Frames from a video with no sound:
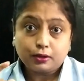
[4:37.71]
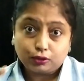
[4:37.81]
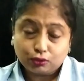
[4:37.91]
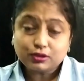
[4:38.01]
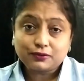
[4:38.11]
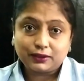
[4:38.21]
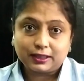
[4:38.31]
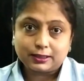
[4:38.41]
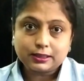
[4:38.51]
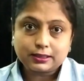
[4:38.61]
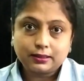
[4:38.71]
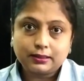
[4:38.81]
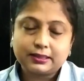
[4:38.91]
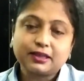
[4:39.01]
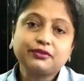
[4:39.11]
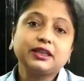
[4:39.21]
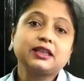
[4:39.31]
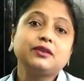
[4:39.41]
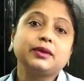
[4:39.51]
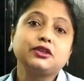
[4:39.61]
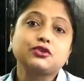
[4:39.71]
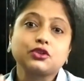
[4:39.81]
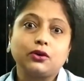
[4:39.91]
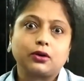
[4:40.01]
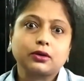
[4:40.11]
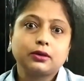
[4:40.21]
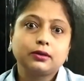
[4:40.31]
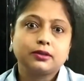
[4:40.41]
Those fillers, definitely when you talk,